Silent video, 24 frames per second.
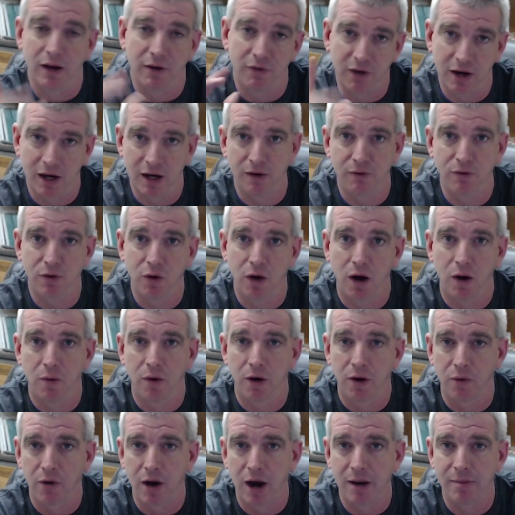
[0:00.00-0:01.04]
If any of you all
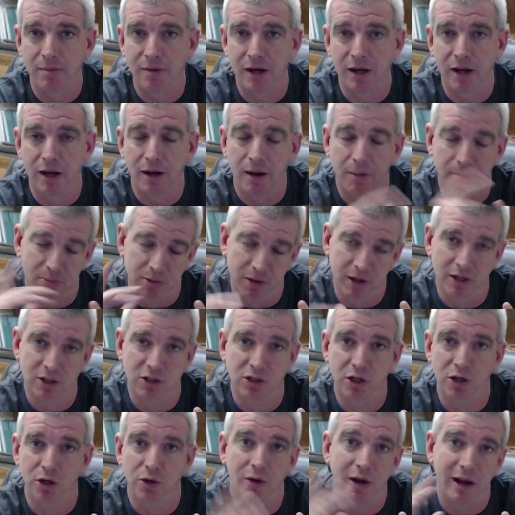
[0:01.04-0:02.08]
want to write me in, please
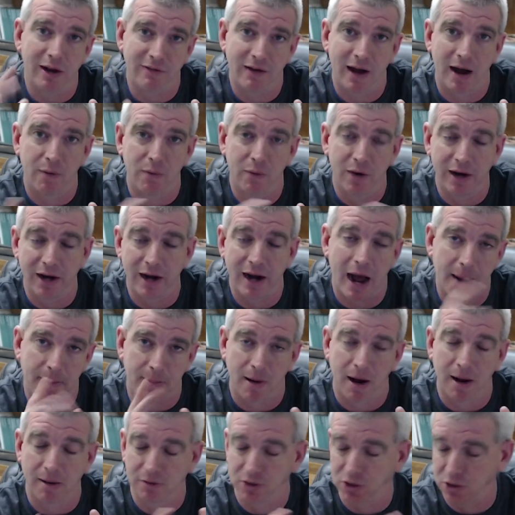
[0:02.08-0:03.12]
do. If I win it, I
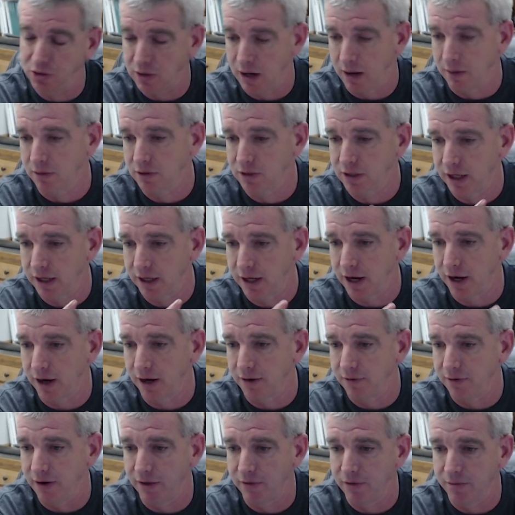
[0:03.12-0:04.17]
promise you I will take
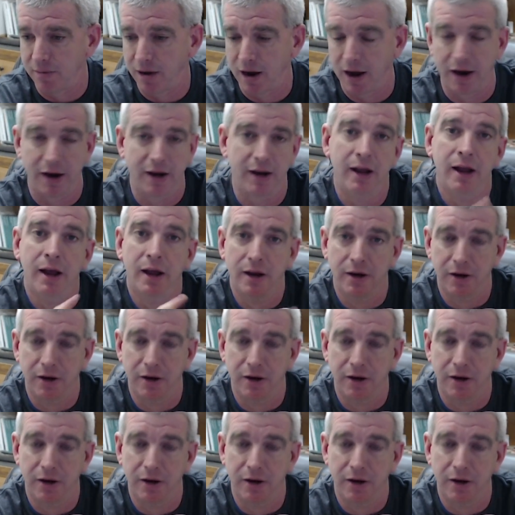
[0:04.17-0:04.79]
care of everybody.